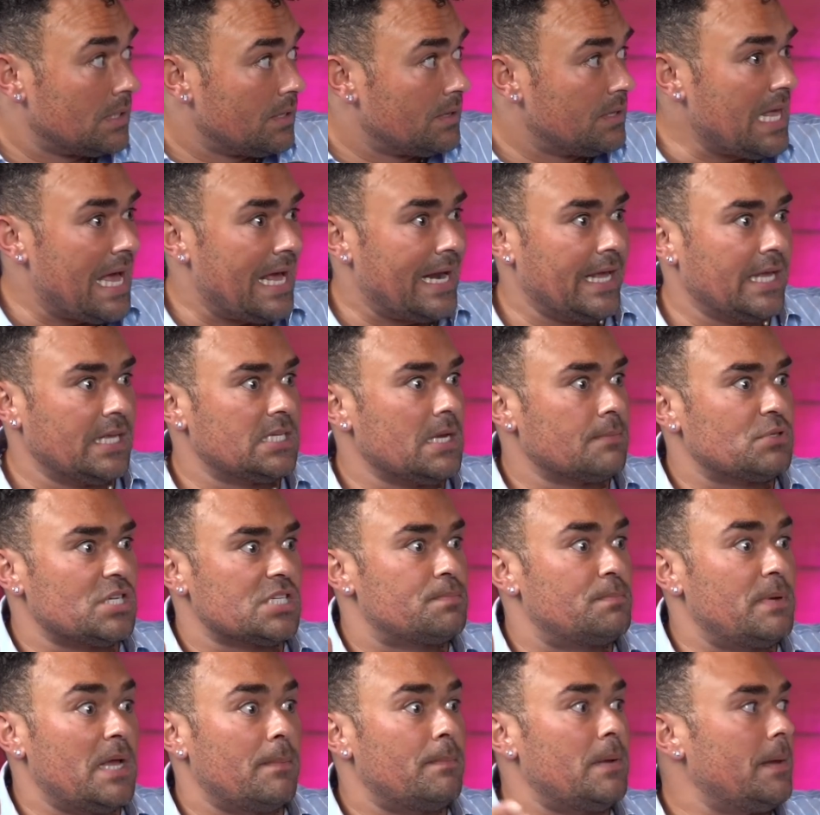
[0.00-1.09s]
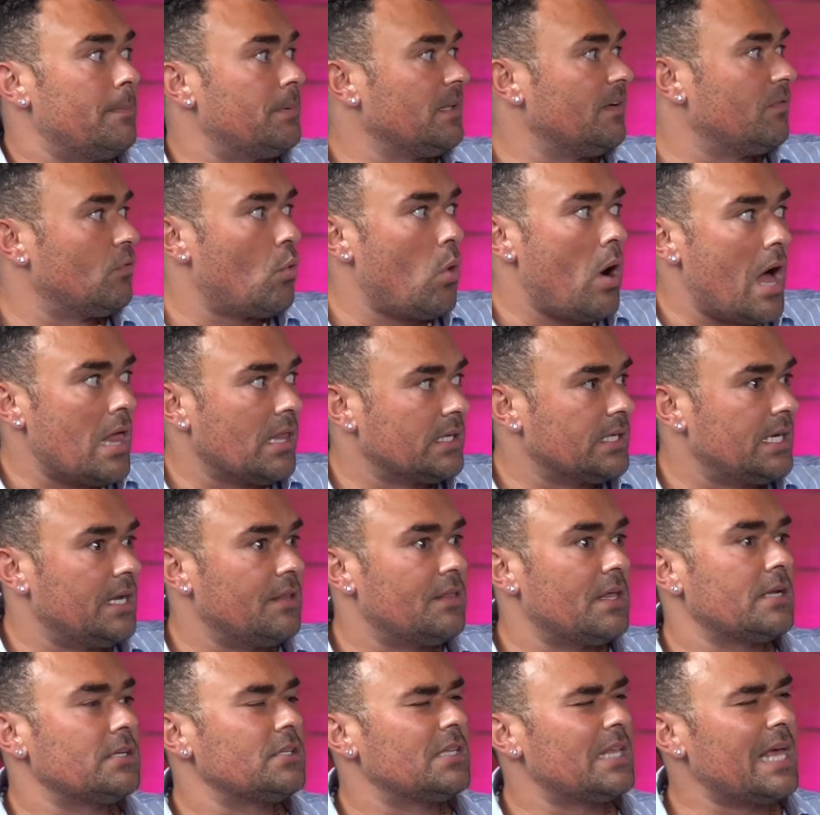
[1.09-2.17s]
That end up just being people of quality.
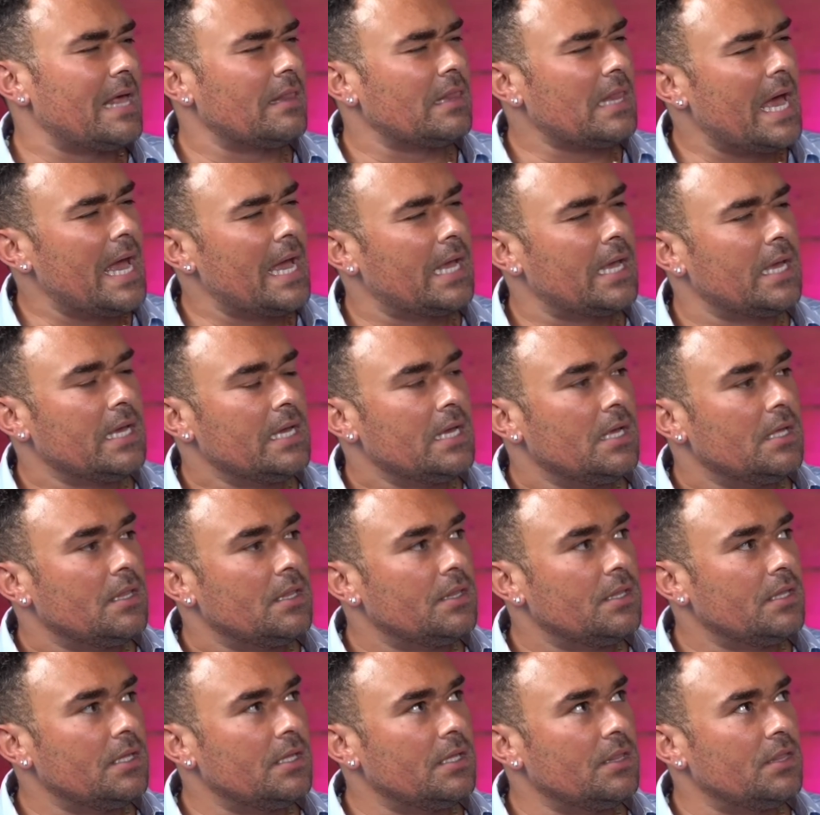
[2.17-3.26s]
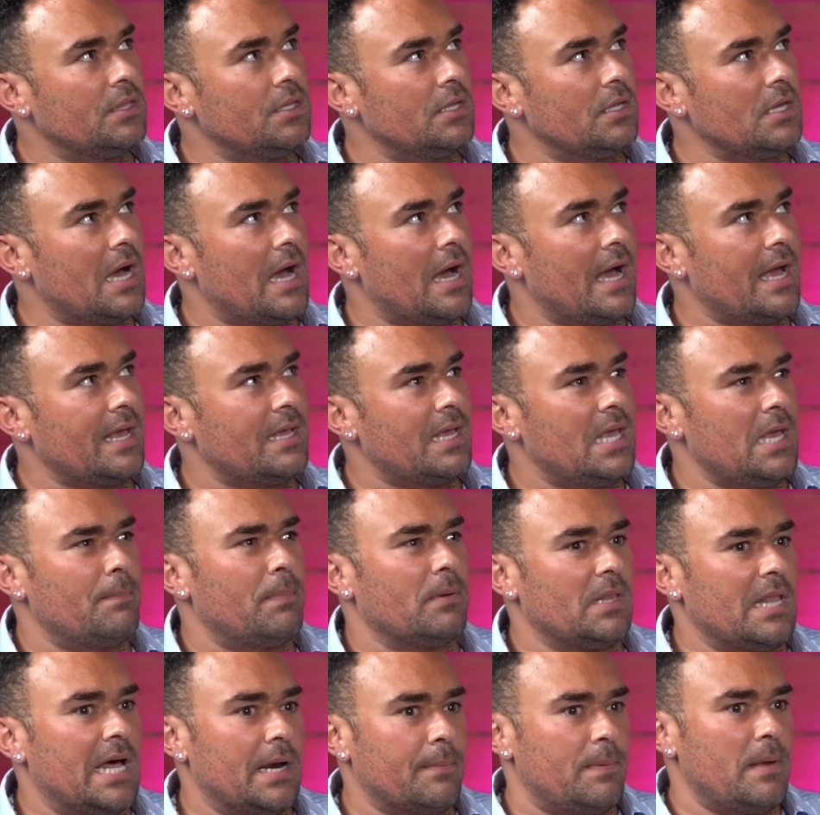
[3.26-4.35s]
That like. I keep a
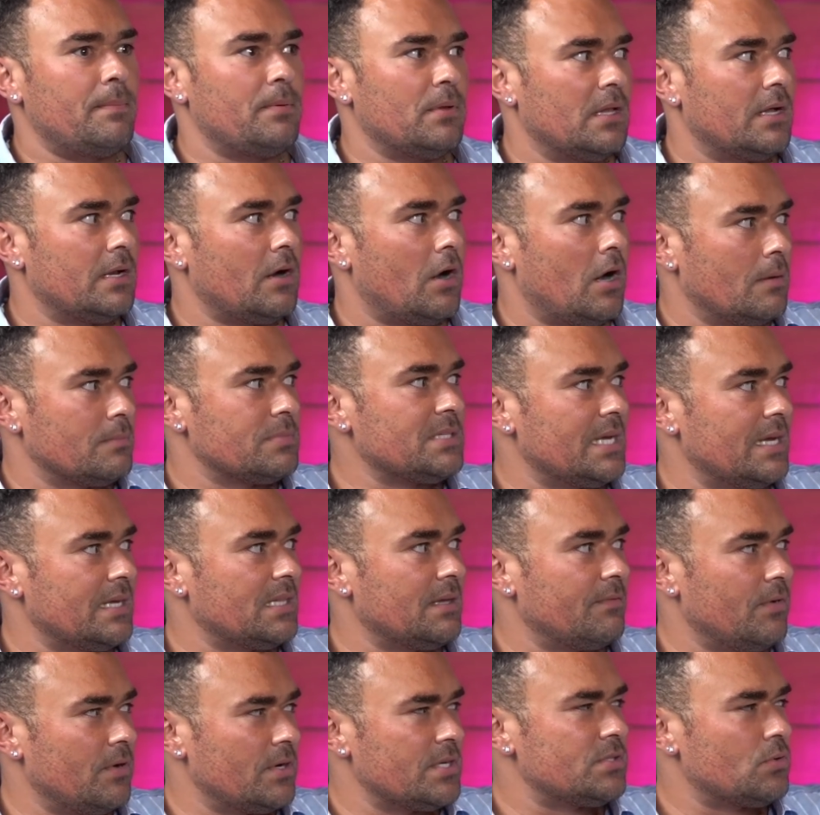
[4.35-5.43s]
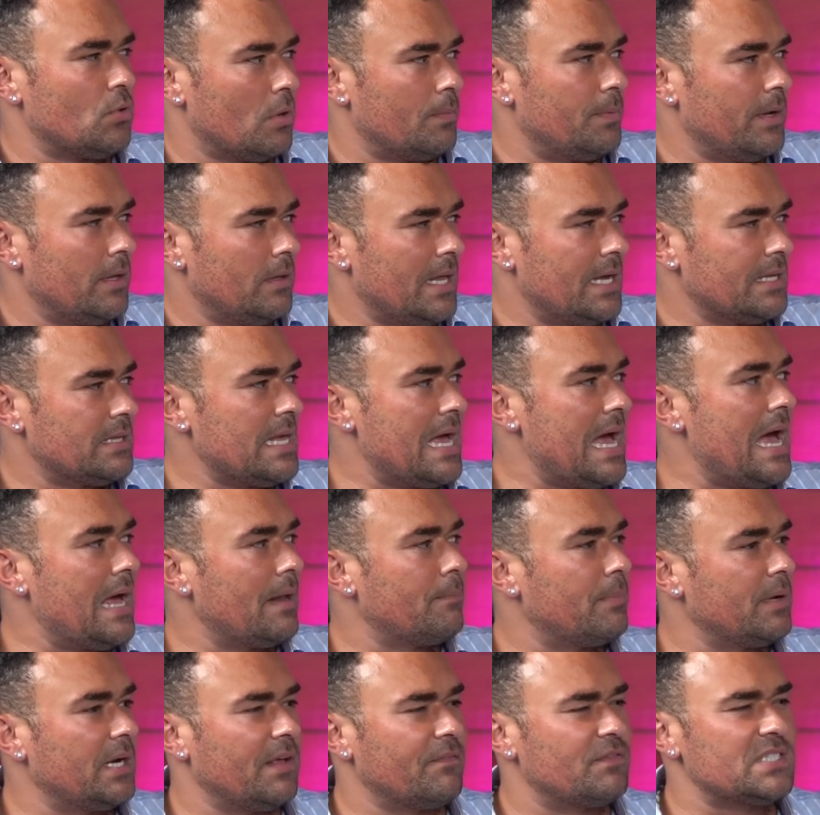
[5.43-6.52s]
lot of people at arm's length. I'm very Scorpio like that.
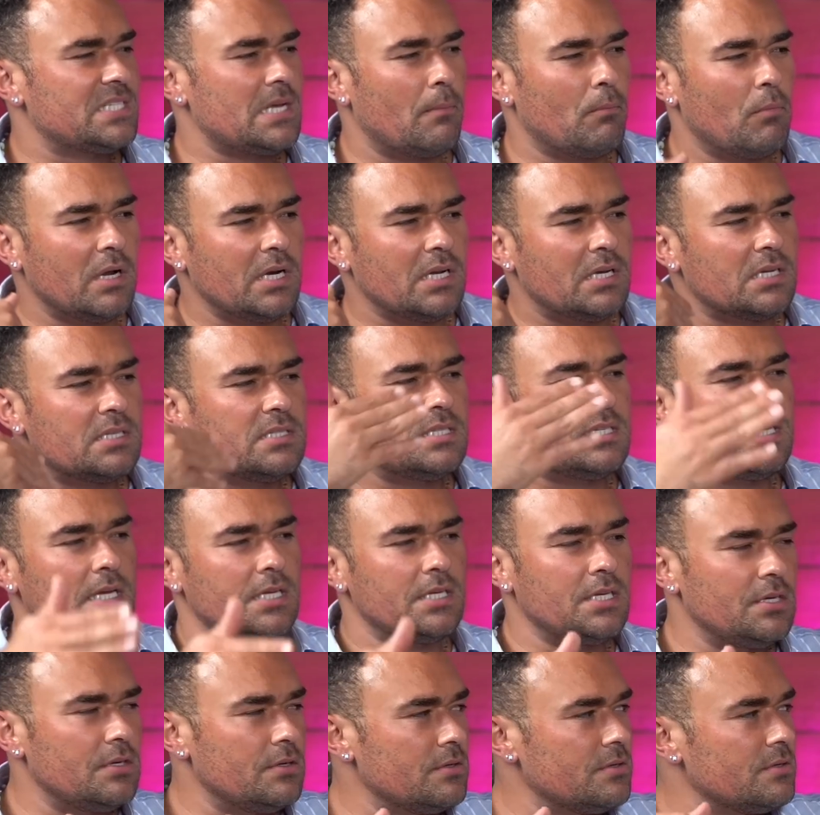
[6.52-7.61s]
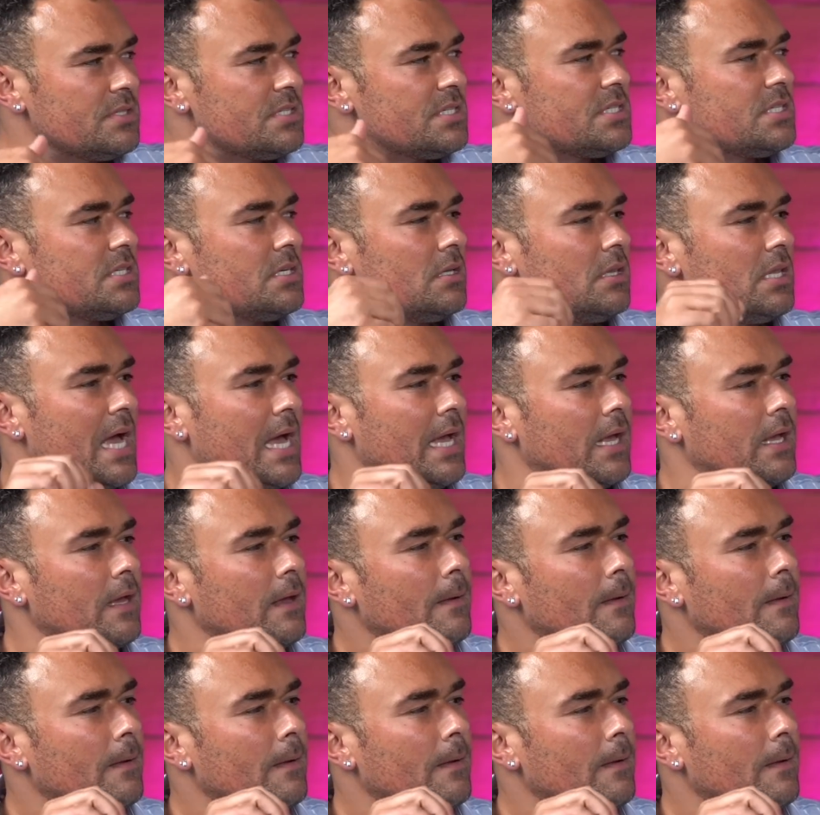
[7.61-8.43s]
But if someone continues to like.